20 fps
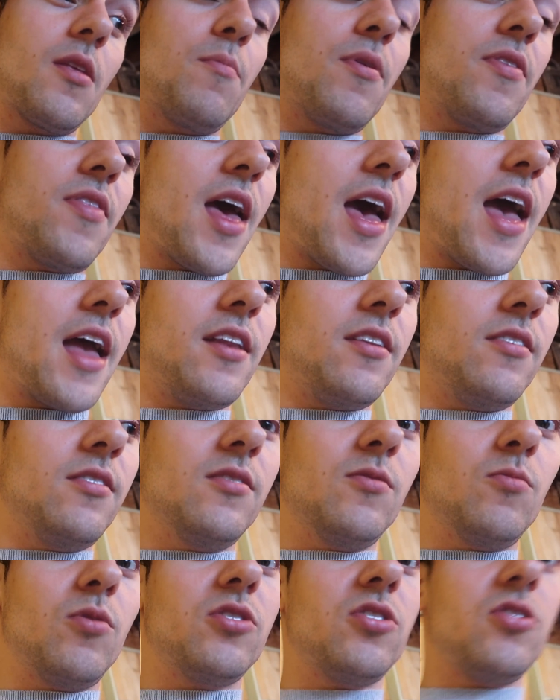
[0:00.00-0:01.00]
But then,
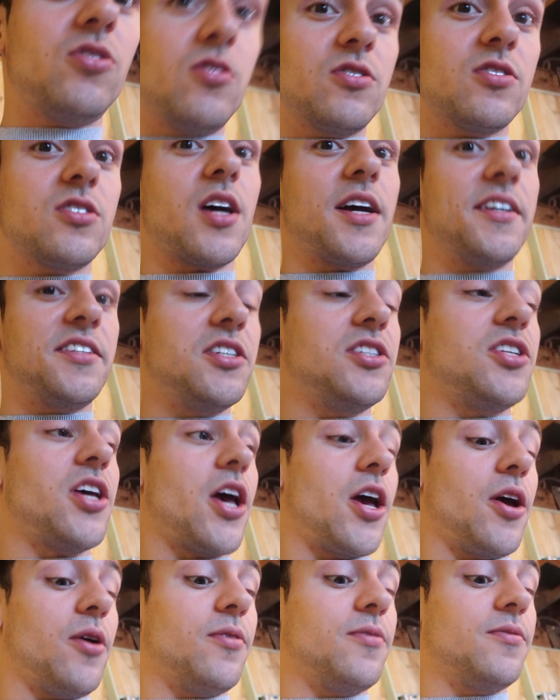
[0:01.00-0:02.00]
what did you decide to
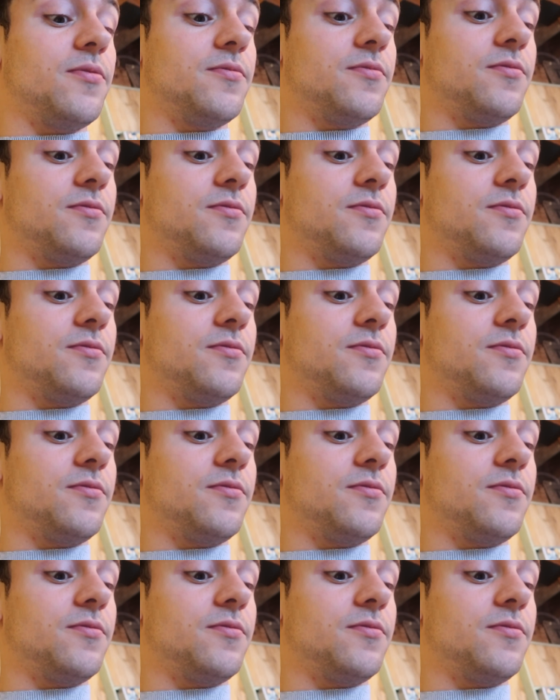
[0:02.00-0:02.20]
do?